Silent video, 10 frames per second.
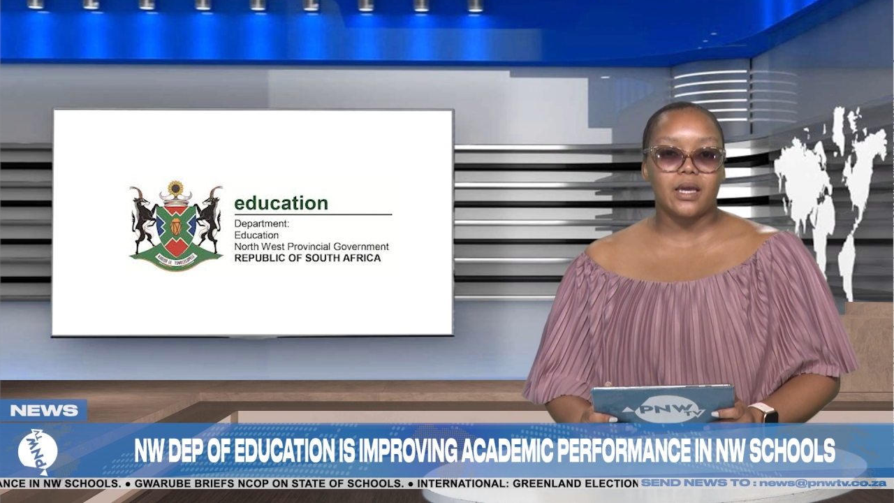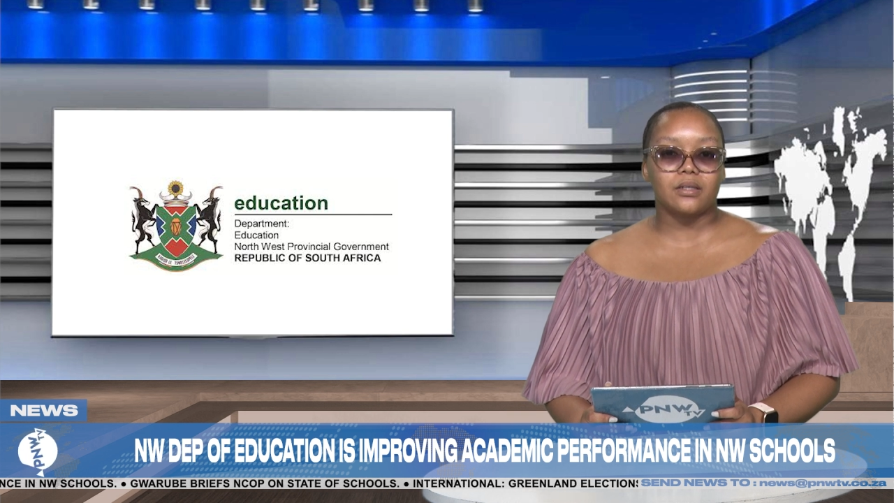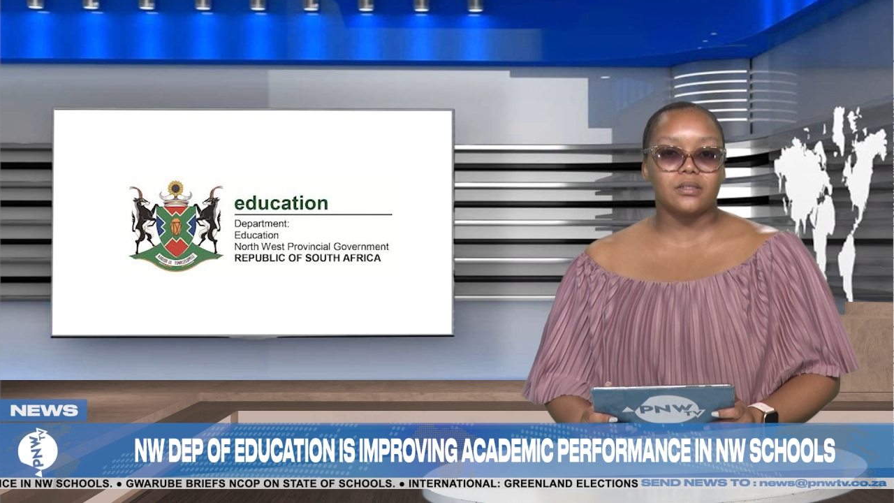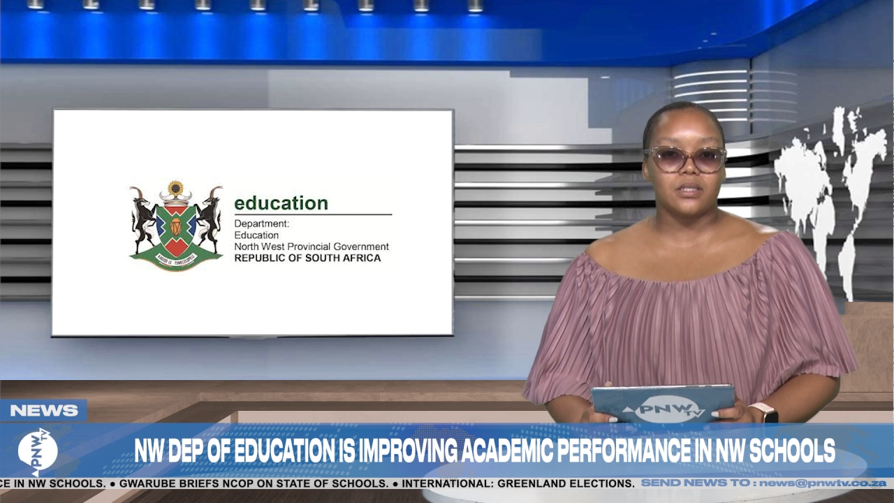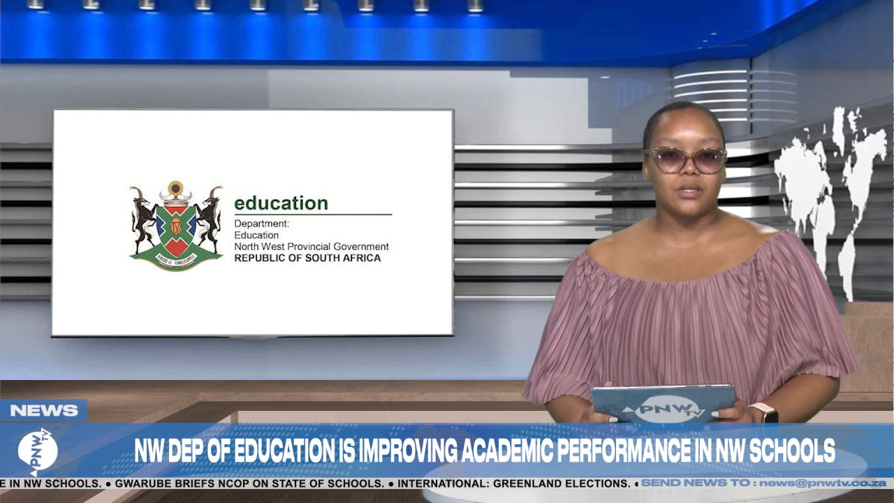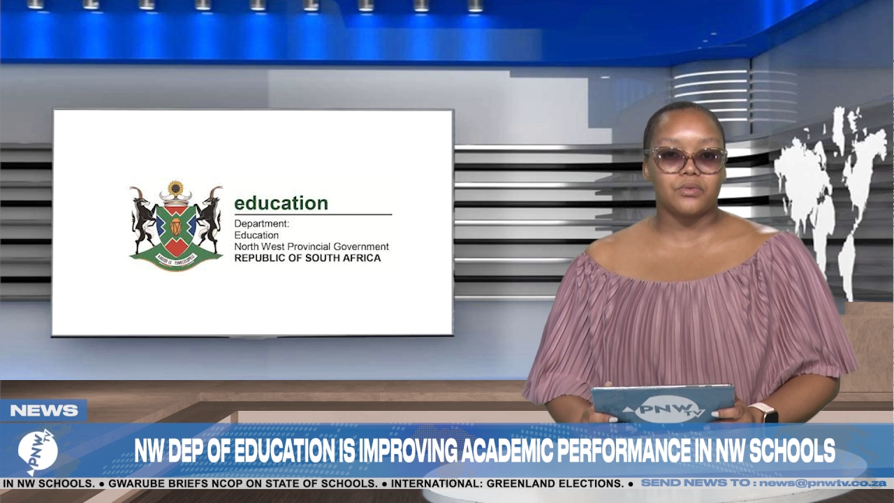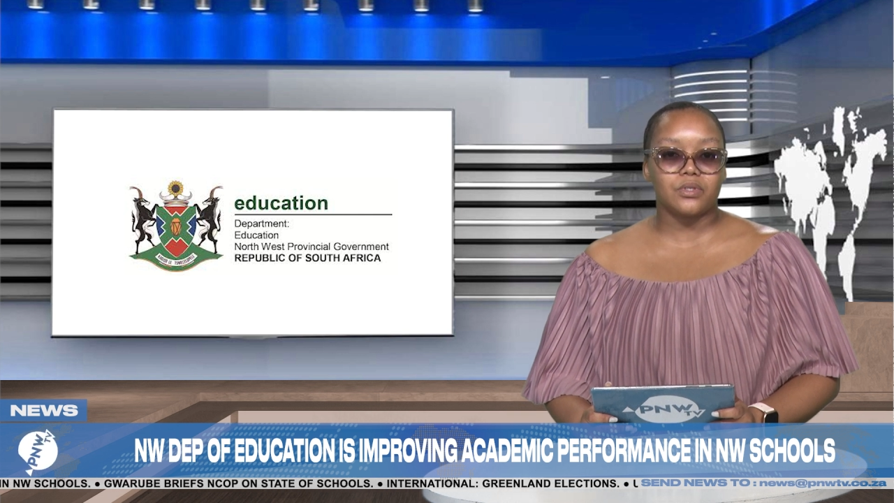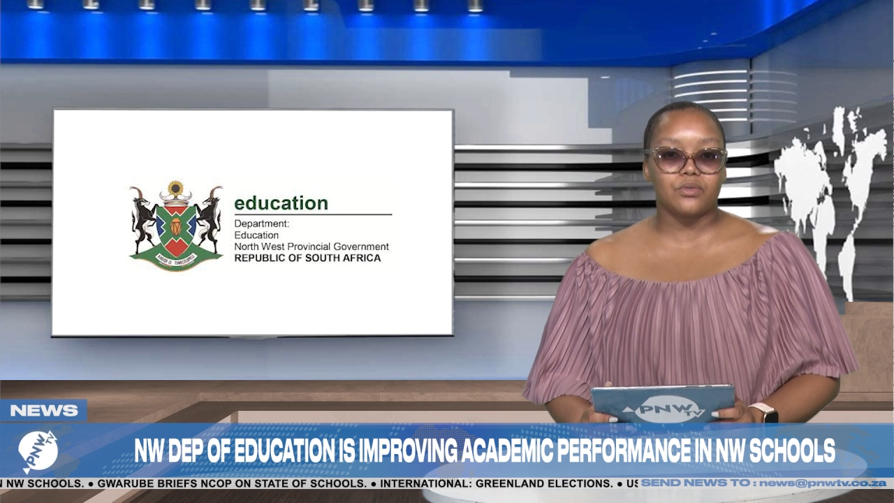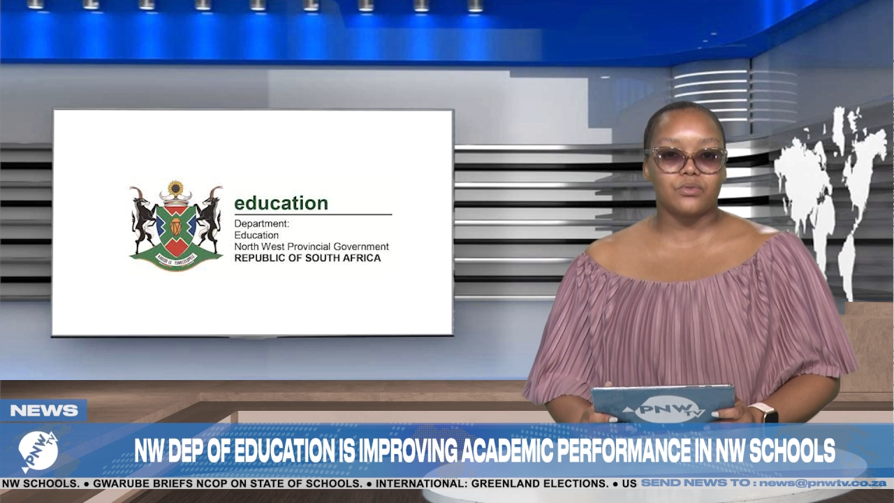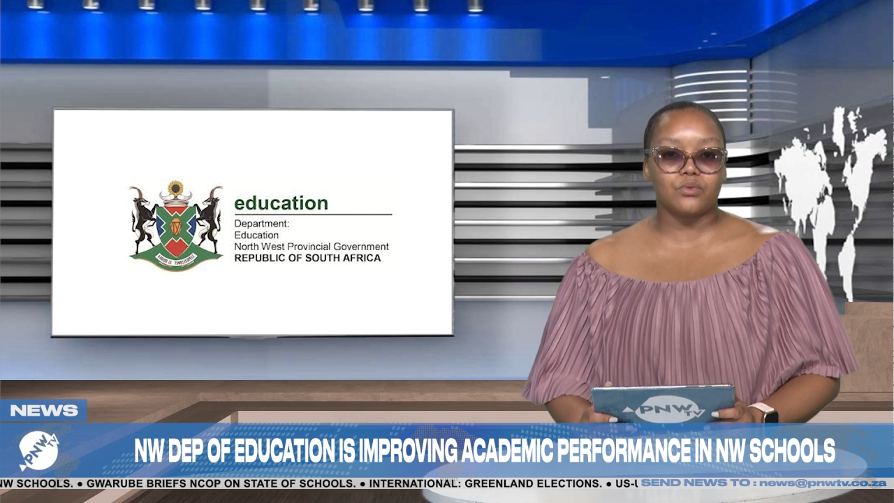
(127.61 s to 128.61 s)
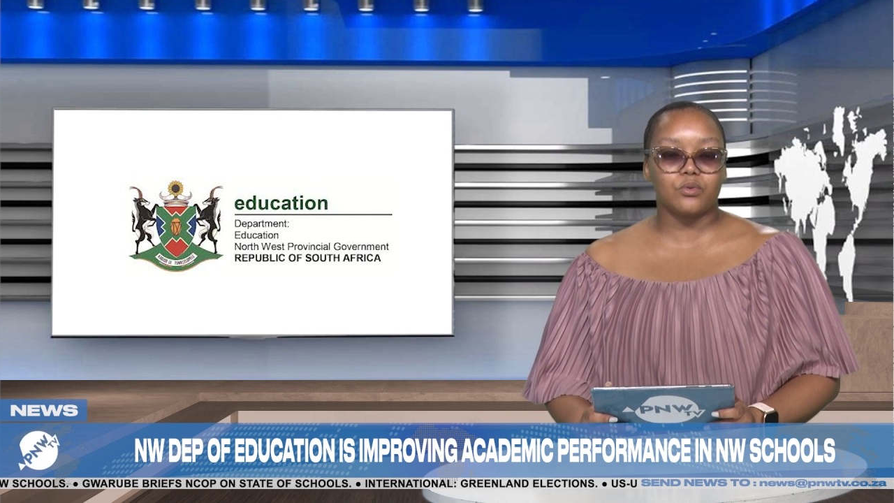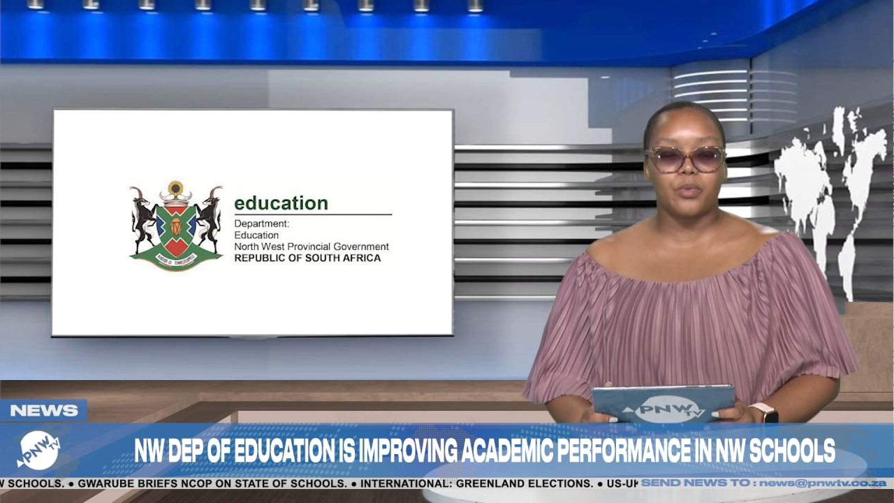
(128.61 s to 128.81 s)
and adherence to school